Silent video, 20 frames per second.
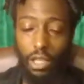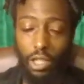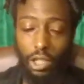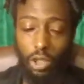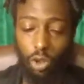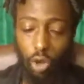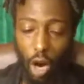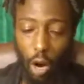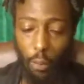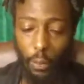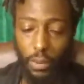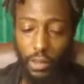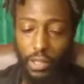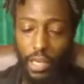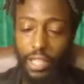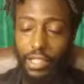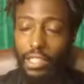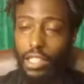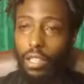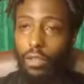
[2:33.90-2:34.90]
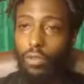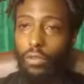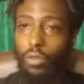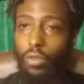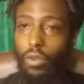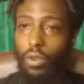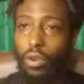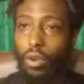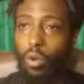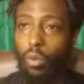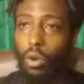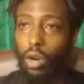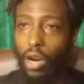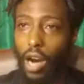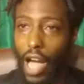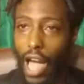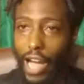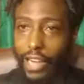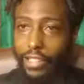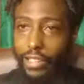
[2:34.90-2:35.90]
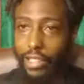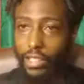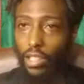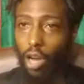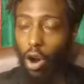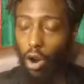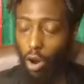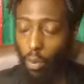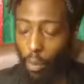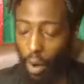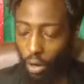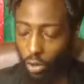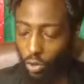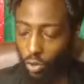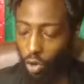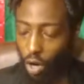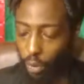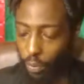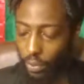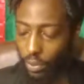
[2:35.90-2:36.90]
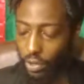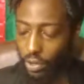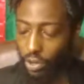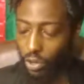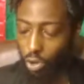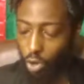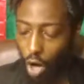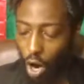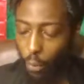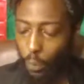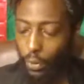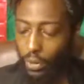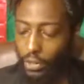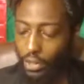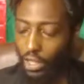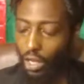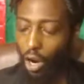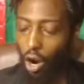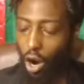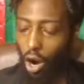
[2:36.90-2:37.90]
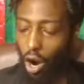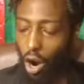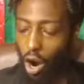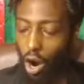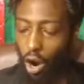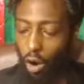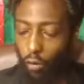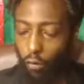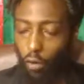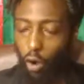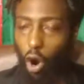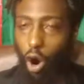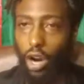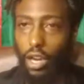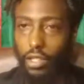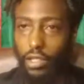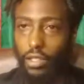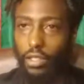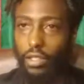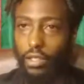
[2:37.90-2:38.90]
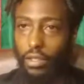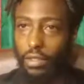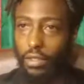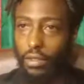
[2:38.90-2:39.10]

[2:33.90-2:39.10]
trumpets as if we are actually talking about trumpets. Trumpets are a voice.